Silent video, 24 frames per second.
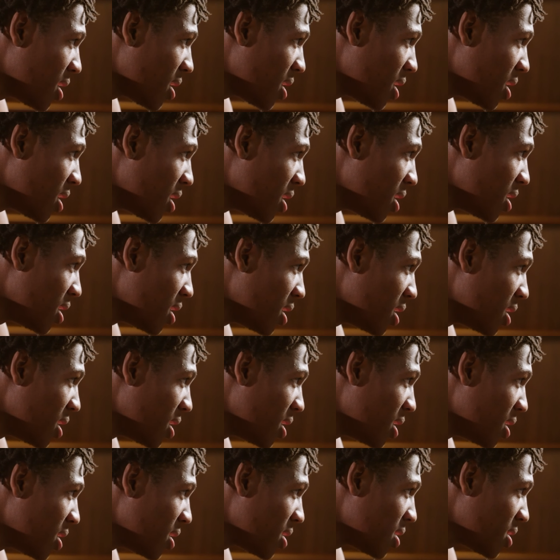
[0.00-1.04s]

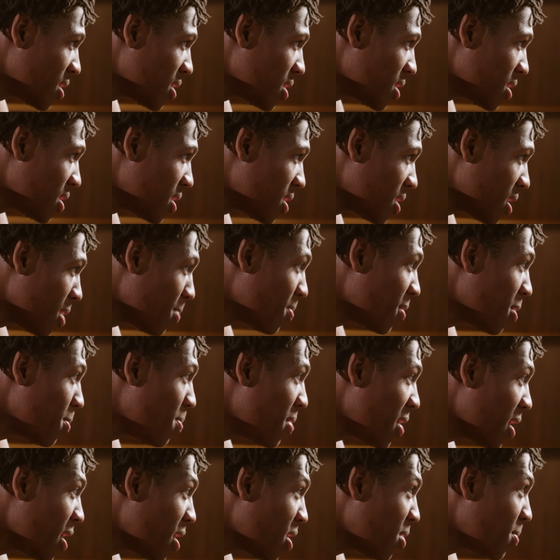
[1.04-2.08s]
uh, a
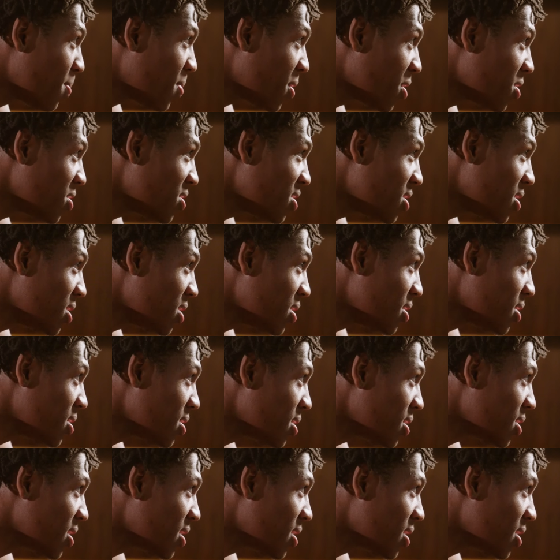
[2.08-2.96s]
prepared person